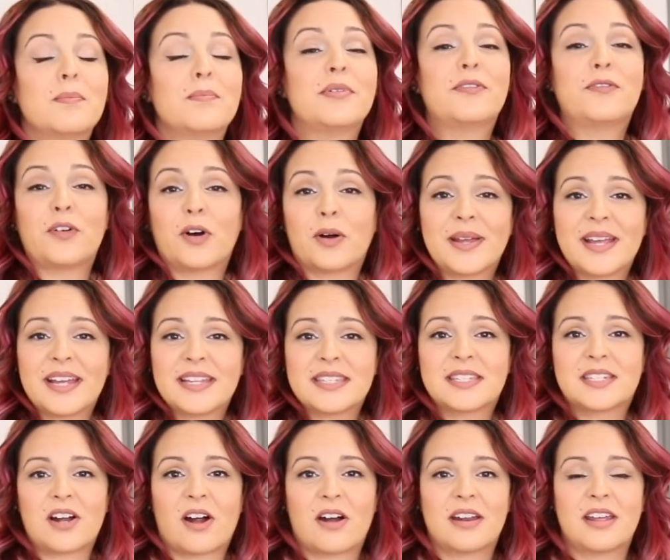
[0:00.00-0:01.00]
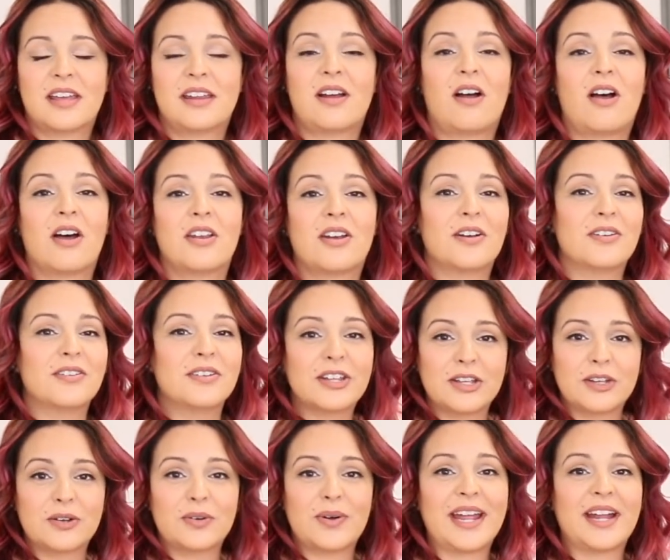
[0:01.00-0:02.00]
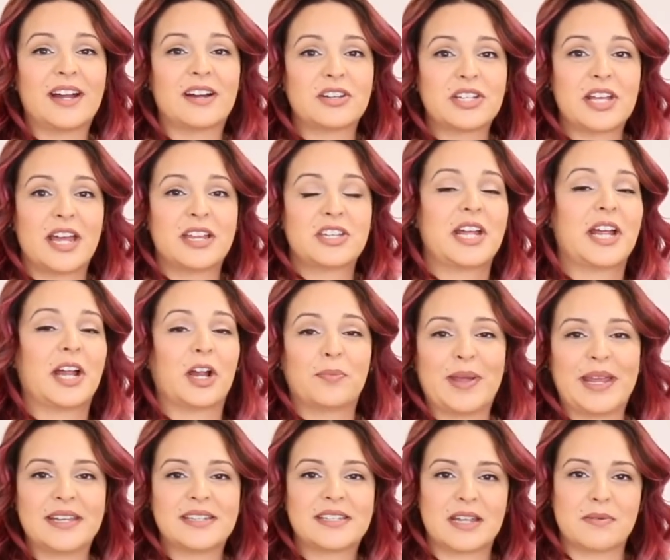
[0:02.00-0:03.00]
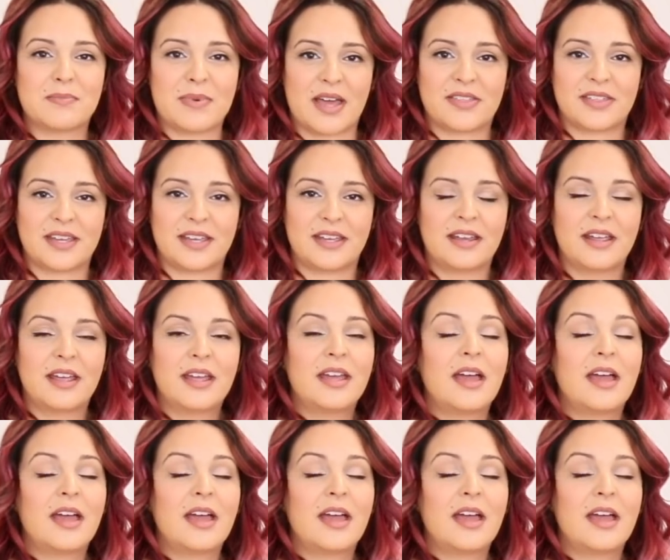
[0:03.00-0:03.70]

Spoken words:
Before we get started on our new Air Touch hair painting method,